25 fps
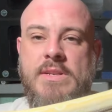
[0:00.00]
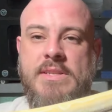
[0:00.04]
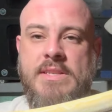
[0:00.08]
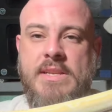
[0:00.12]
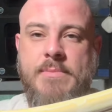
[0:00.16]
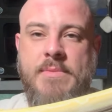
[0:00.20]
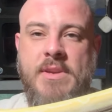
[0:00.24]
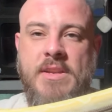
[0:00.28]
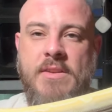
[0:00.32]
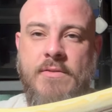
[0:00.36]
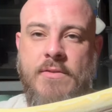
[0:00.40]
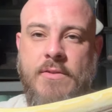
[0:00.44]
does
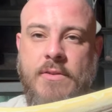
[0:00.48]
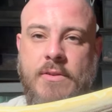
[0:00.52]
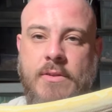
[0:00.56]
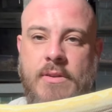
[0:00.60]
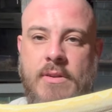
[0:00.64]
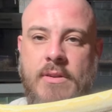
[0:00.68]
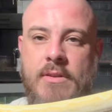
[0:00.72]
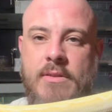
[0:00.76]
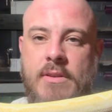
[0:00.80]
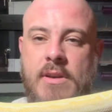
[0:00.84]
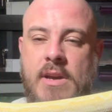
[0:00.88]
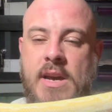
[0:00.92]
that mean
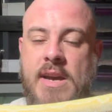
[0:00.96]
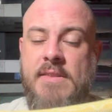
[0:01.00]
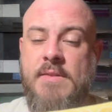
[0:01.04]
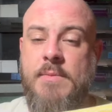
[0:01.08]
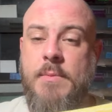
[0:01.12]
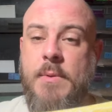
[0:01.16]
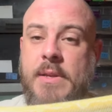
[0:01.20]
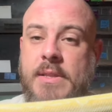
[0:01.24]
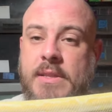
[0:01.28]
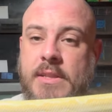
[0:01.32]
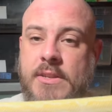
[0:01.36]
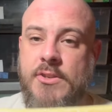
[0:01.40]
for the
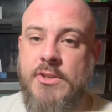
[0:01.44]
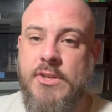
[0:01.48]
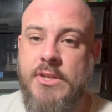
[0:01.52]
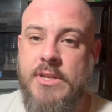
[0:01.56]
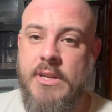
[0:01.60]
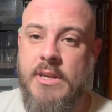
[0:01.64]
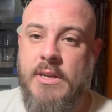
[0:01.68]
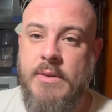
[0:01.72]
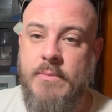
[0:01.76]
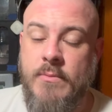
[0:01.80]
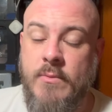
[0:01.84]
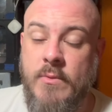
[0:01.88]
offspring that should
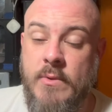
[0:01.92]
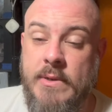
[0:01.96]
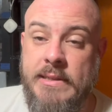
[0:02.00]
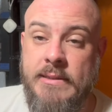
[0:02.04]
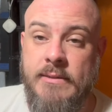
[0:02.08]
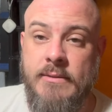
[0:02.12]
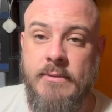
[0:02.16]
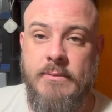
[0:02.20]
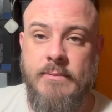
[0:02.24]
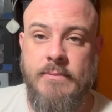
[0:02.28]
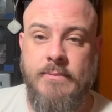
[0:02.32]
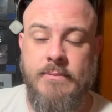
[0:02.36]
come?
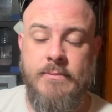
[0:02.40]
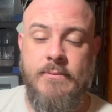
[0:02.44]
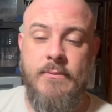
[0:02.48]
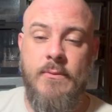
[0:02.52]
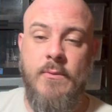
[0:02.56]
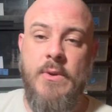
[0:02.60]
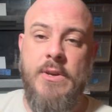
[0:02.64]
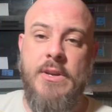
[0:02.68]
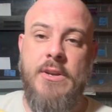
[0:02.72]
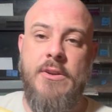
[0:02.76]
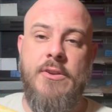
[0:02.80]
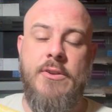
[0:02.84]
Well,
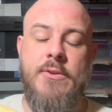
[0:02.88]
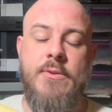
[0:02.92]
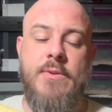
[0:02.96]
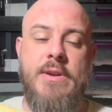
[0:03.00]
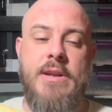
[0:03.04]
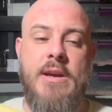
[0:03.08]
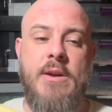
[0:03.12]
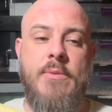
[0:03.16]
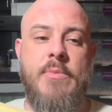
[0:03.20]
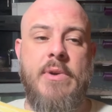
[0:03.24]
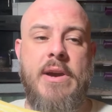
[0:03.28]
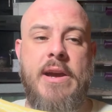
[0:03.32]
when you're
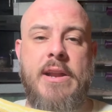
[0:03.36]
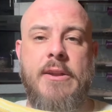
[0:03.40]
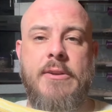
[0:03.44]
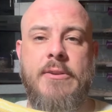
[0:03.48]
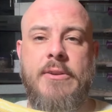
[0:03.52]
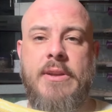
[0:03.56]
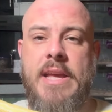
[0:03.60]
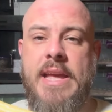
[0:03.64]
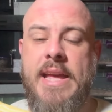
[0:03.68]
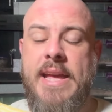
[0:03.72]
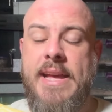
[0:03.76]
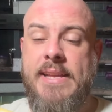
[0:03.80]
doing albino
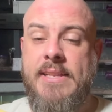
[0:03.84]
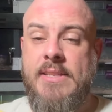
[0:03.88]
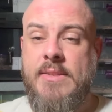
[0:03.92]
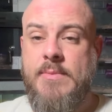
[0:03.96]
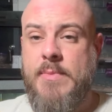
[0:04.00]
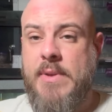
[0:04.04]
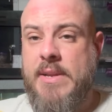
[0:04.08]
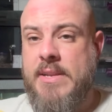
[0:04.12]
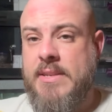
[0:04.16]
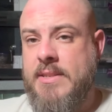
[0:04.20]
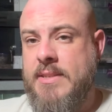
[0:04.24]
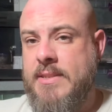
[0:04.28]
to hets,
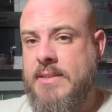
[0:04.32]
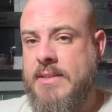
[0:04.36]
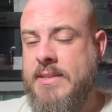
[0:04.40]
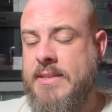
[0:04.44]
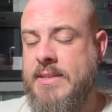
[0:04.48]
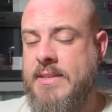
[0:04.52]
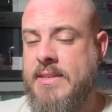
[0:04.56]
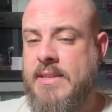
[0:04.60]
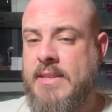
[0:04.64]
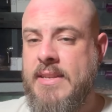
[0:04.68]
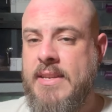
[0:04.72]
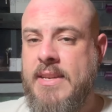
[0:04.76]

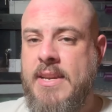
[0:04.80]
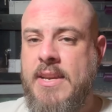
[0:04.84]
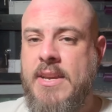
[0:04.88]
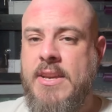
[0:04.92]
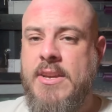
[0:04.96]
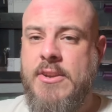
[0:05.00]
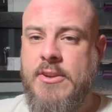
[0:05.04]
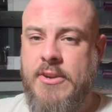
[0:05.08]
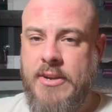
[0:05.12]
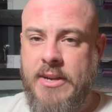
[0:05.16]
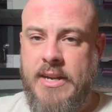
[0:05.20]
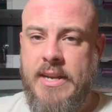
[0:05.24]
basically
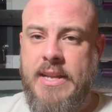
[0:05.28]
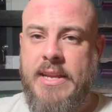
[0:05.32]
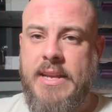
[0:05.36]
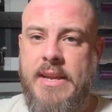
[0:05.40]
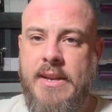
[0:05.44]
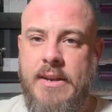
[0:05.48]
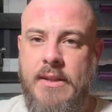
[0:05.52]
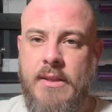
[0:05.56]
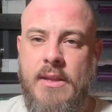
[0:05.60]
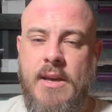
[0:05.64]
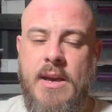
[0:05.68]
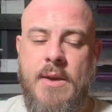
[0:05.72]
you're going to
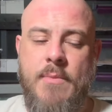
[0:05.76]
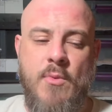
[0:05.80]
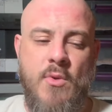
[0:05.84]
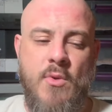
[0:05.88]
get a lot